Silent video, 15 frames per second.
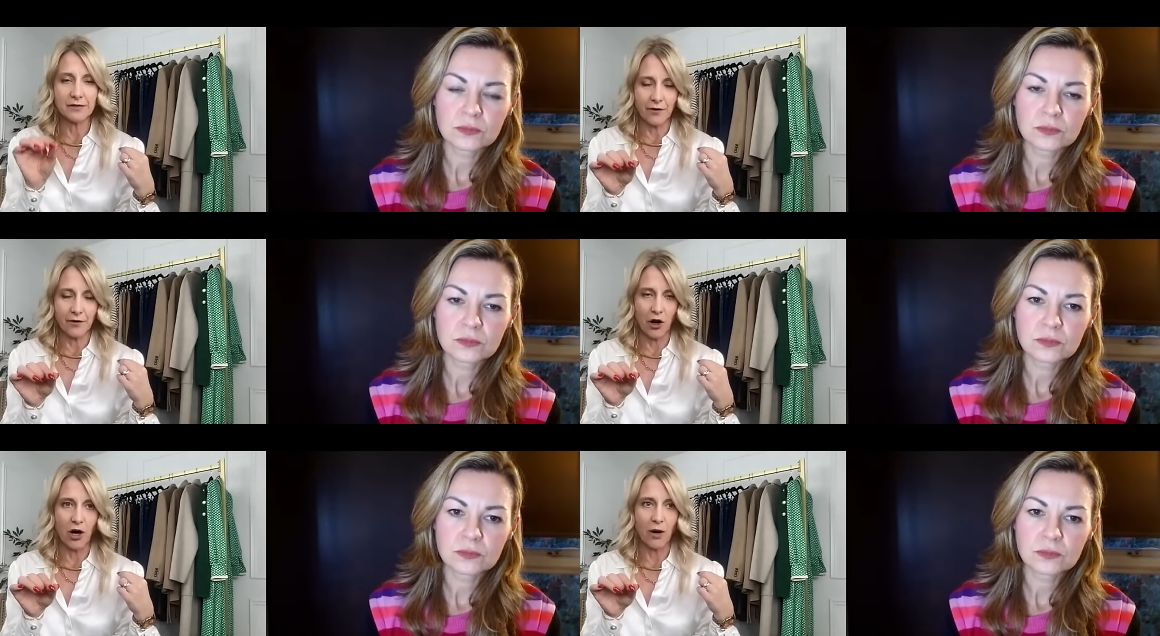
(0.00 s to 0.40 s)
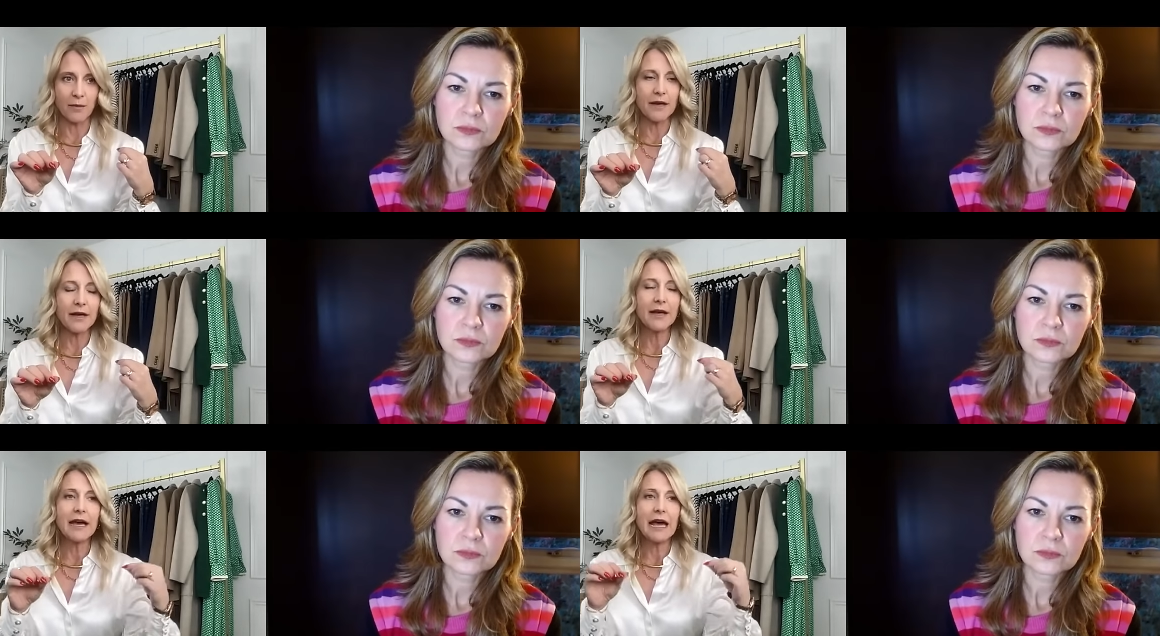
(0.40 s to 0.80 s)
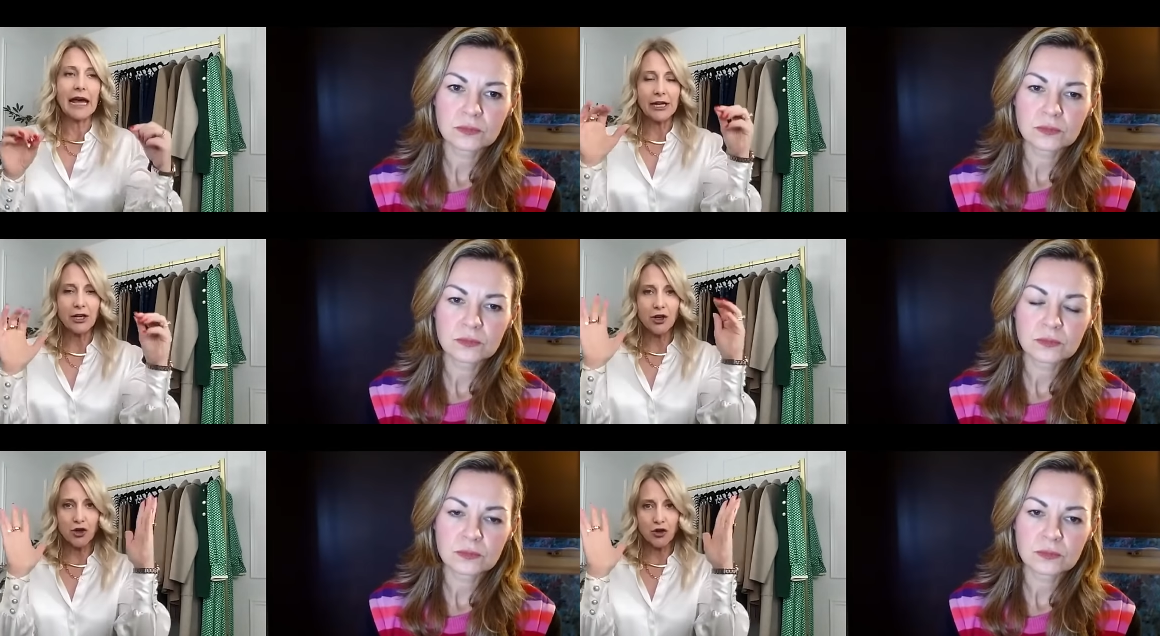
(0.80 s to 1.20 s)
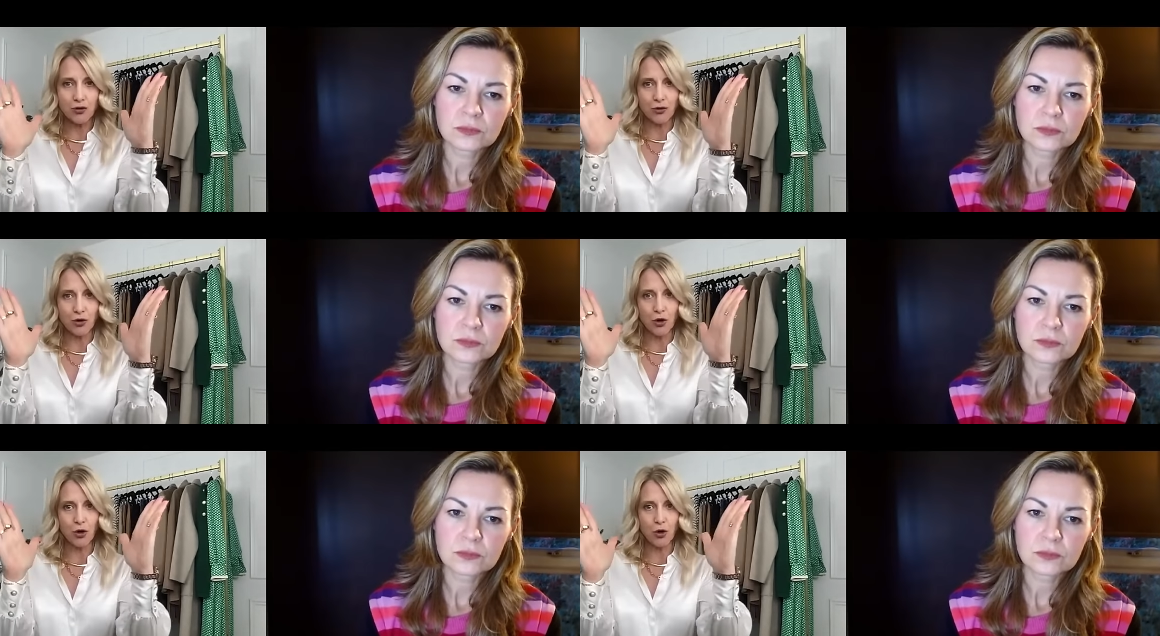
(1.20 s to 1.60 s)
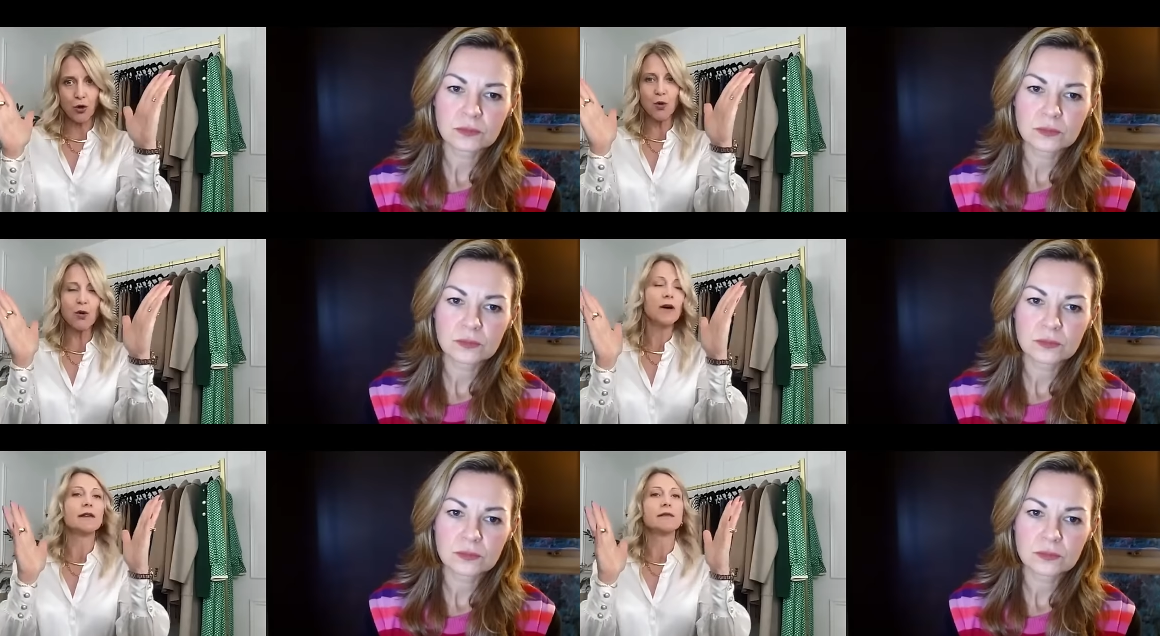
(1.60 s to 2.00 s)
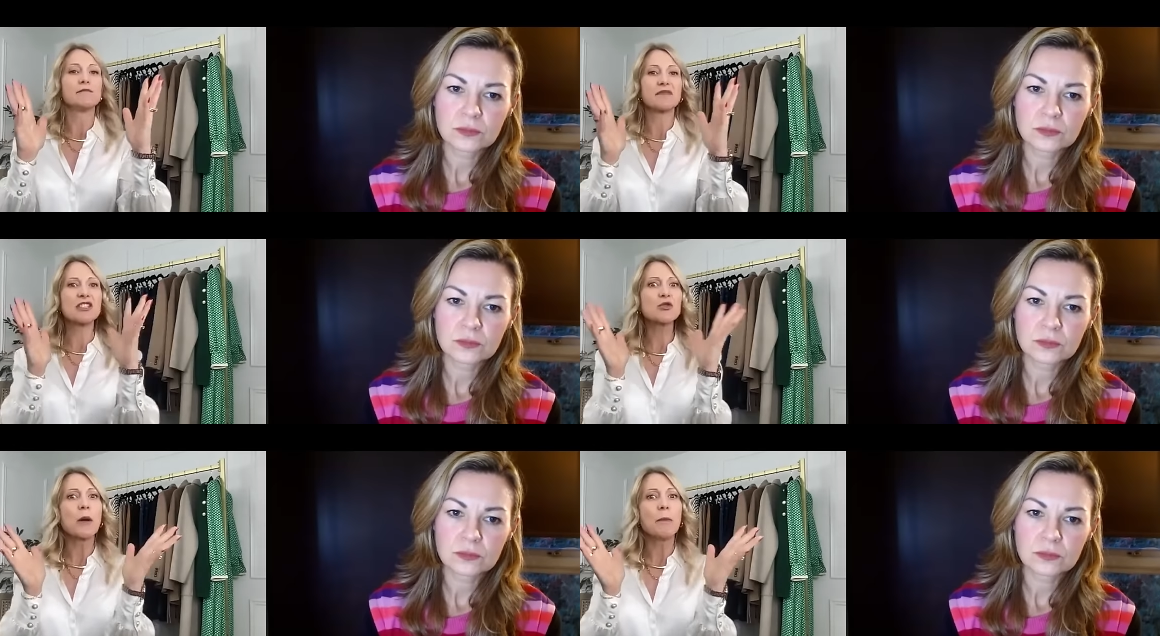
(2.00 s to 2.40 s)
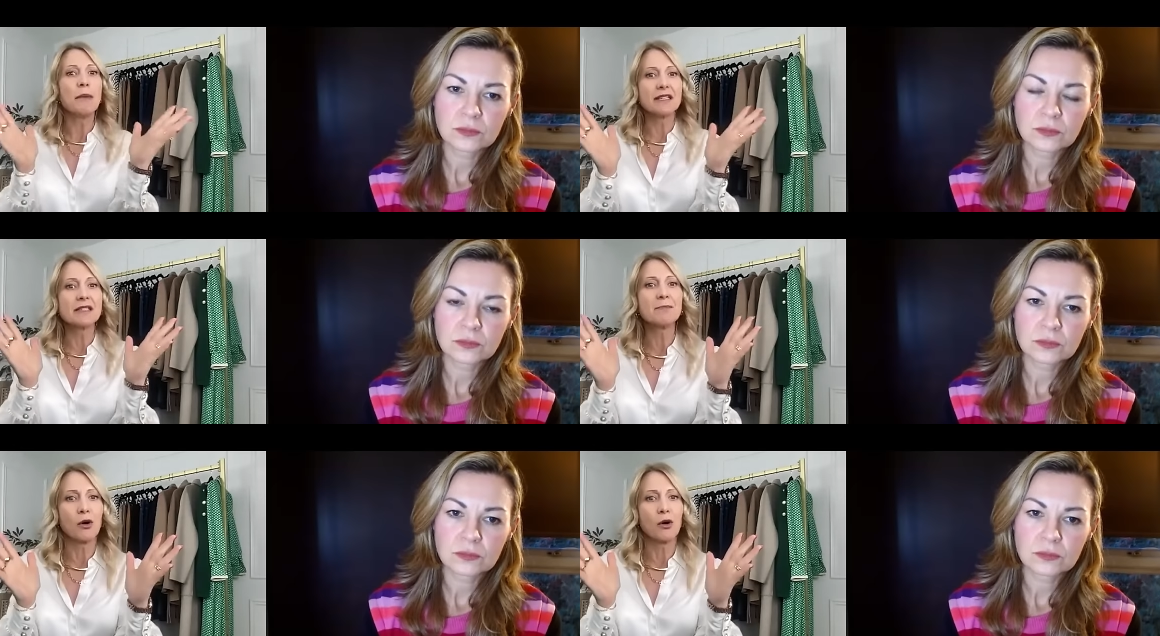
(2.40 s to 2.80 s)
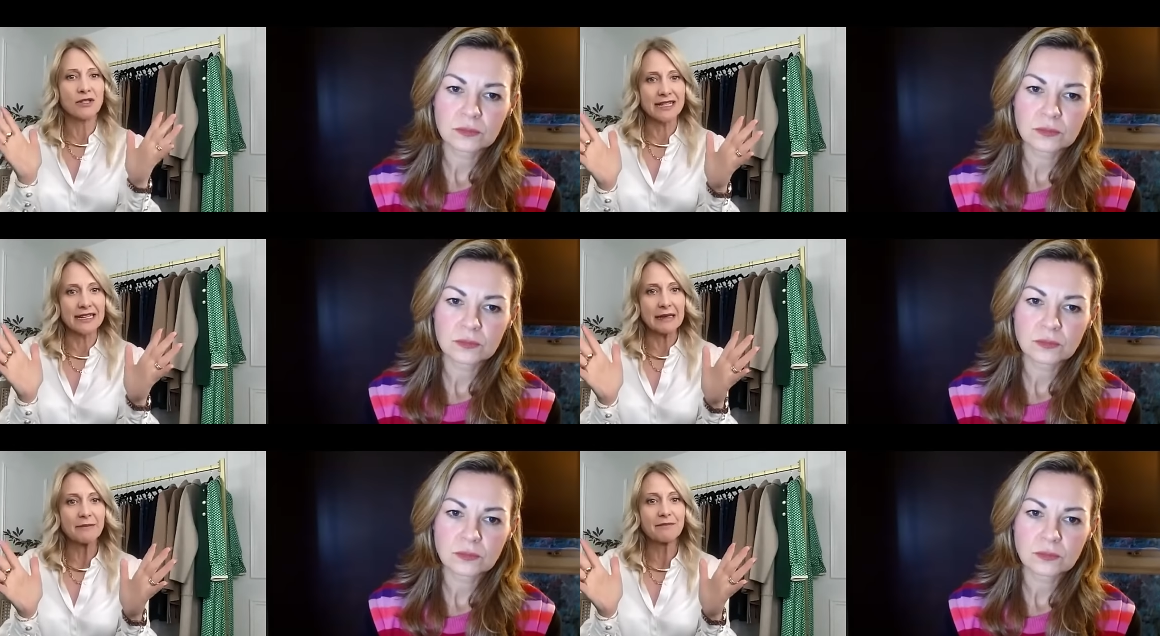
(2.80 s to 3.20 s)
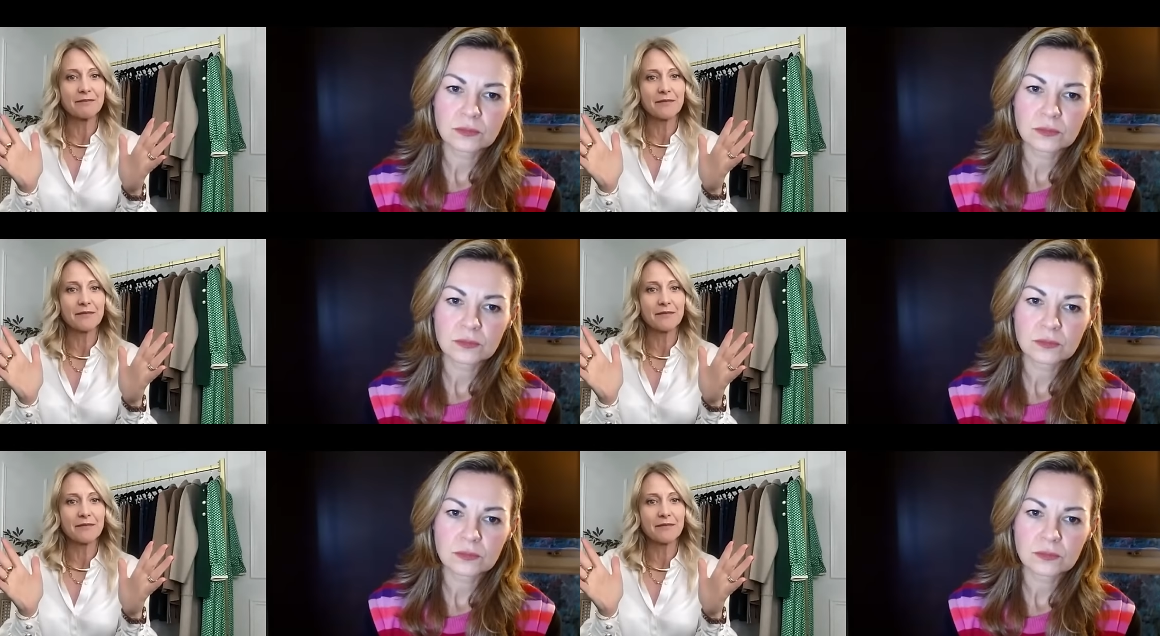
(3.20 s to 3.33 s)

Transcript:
Speaker 1: from a true swimmer's body.